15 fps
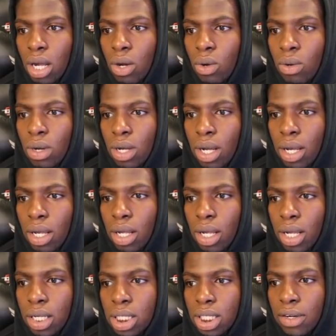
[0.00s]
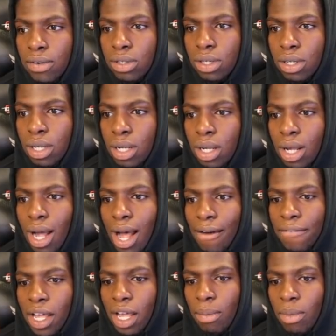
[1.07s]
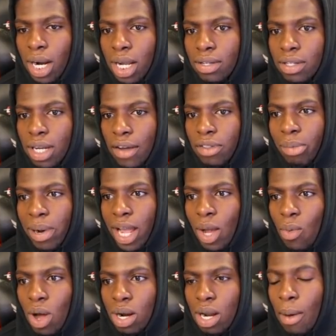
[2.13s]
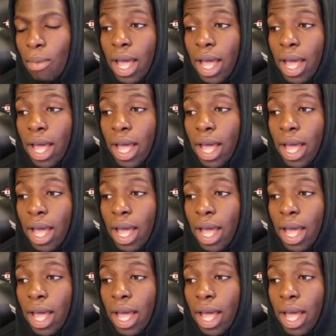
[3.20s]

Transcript: Oh, okay. Yeah, that was good. I think I'm going to actually have to play one.